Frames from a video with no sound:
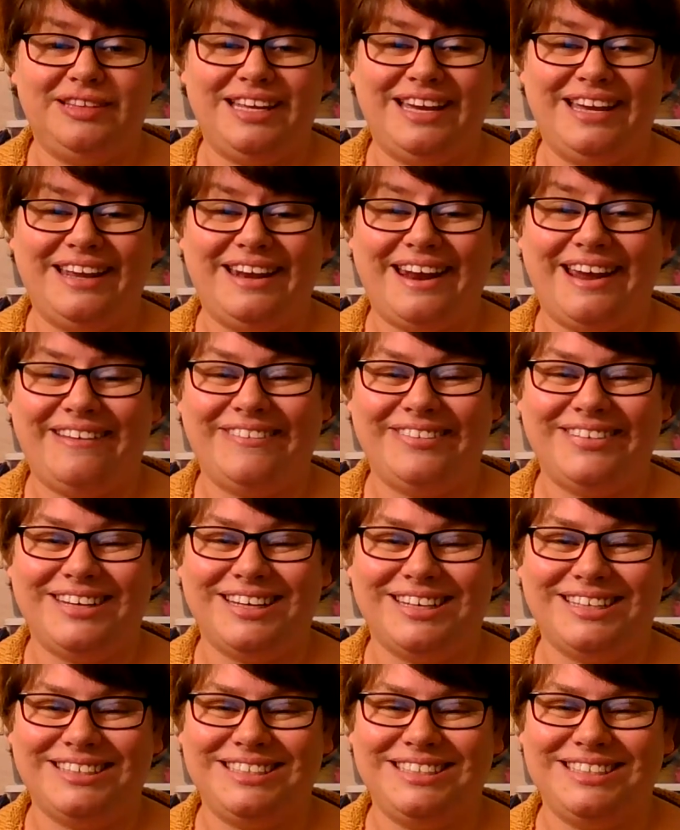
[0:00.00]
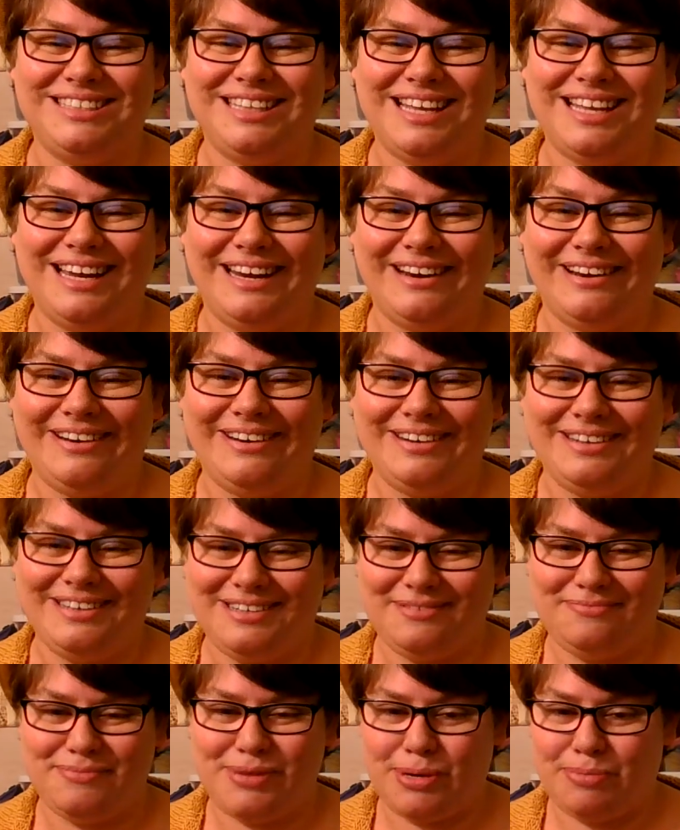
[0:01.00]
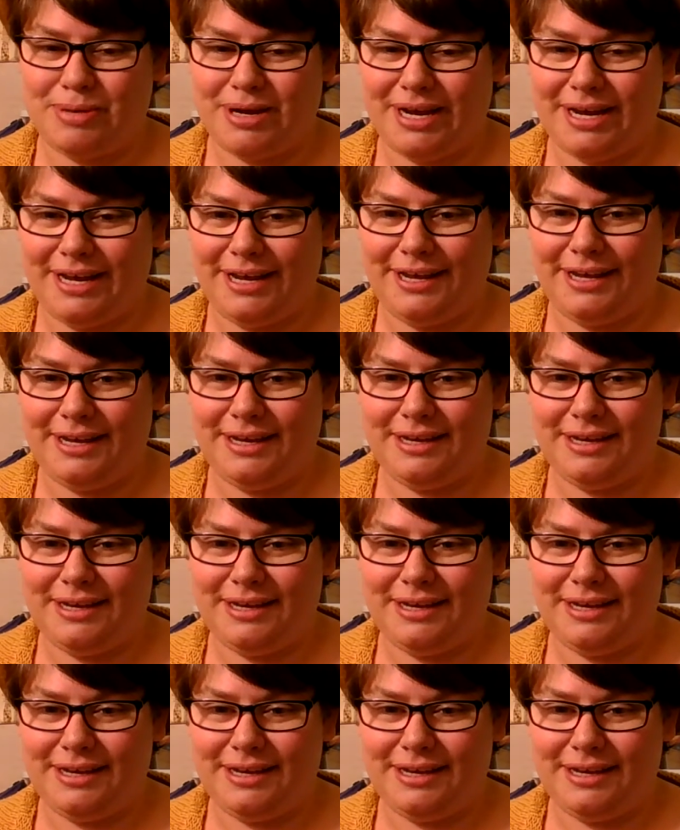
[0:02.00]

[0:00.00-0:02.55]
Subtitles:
and I will talk to you later. Bye-bye.